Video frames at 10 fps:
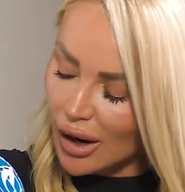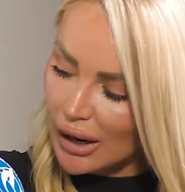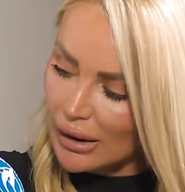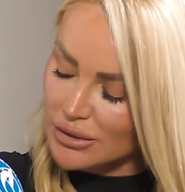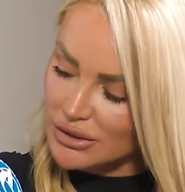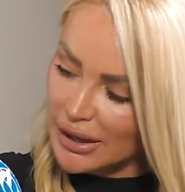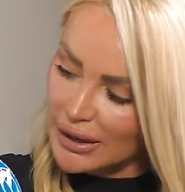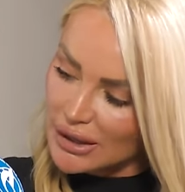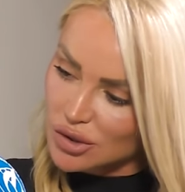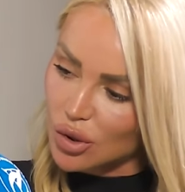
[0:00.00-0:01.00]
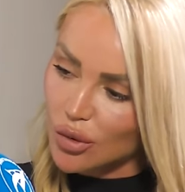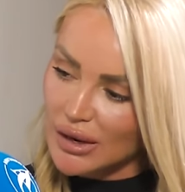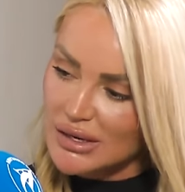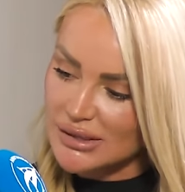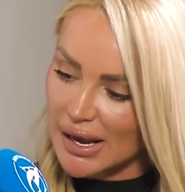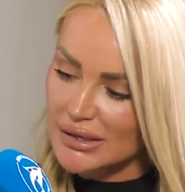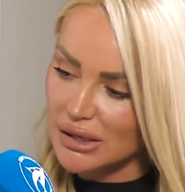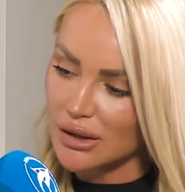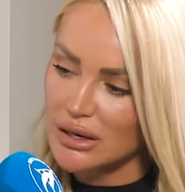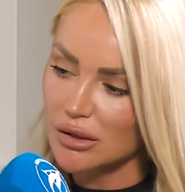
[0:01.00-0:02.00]
And I was like, I'd always said, I
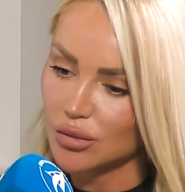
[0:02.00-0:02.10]
think